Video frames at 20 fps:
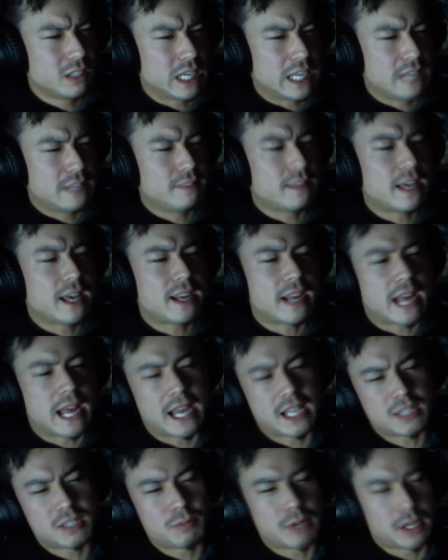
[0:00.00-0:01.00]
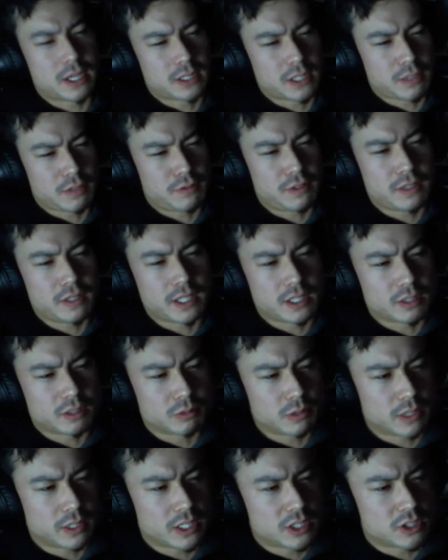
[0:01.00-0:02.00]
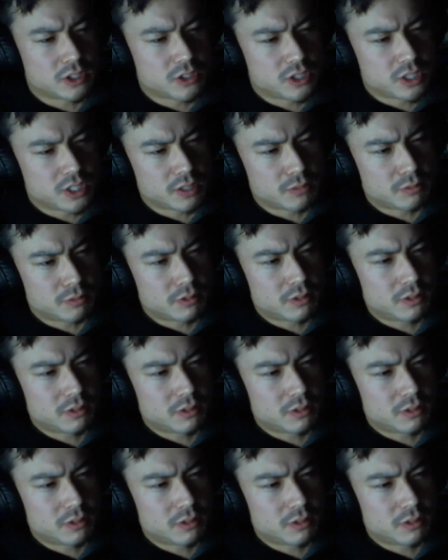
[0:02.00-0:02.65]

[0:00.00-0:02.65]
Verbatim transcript: in that aspect i feel like the relationship